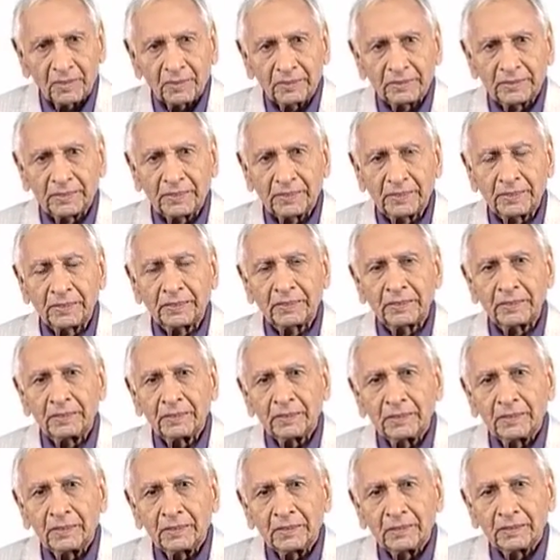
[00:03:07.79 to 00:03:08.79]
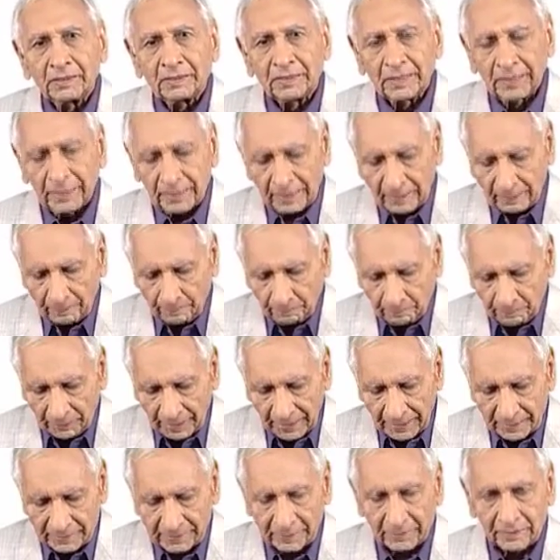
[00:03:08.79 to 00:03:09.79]
they take a
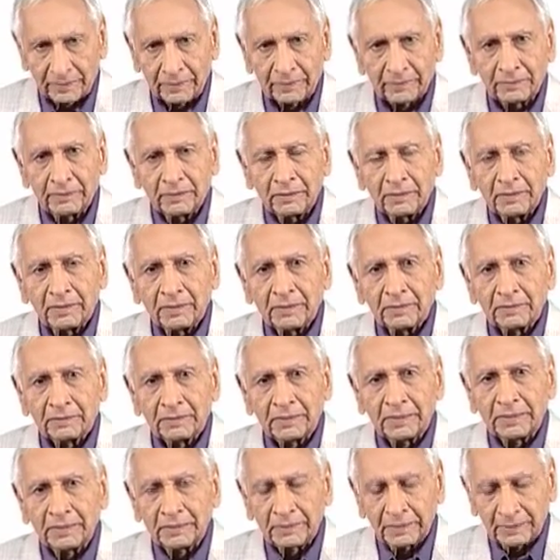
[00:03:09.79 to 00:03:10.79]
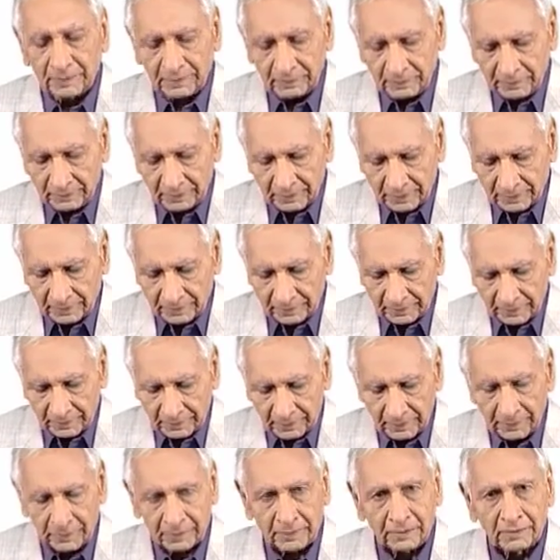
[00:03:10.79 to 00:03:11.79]
pattern, they
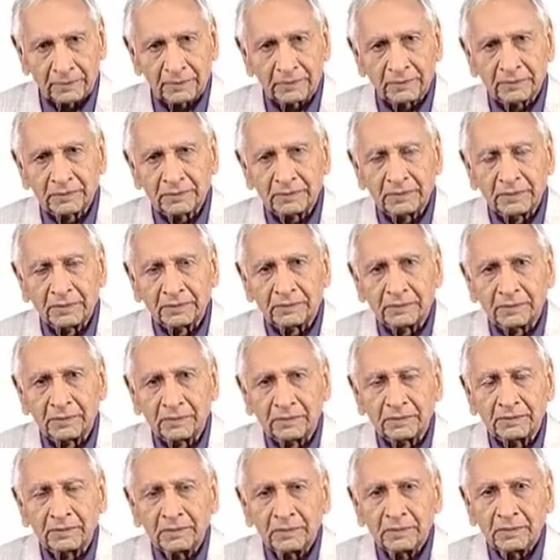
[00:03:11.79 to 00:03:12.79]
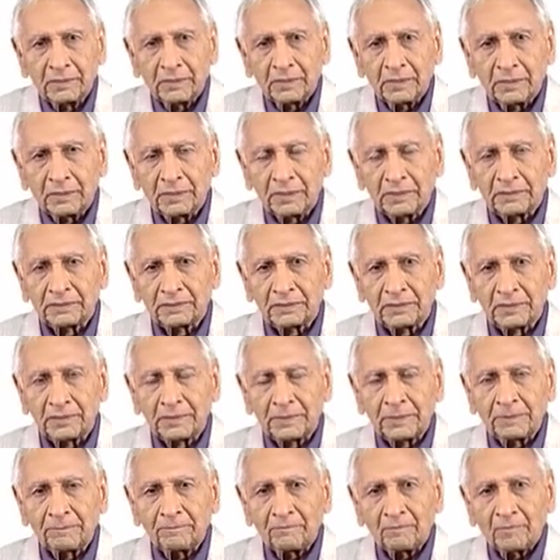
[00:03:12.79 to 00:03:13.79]
take a certain, let's
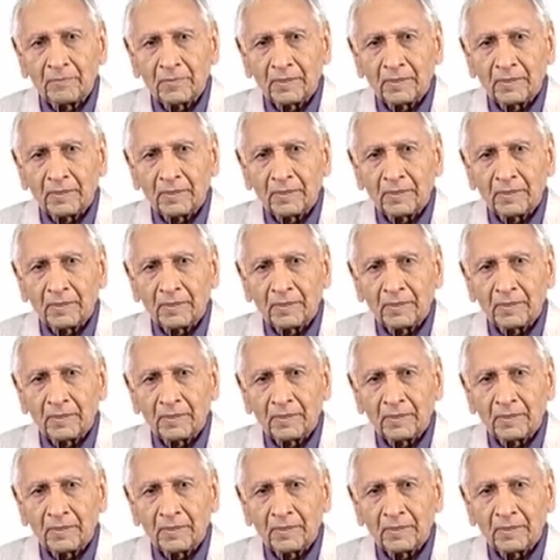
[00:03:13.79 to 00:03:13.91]
say,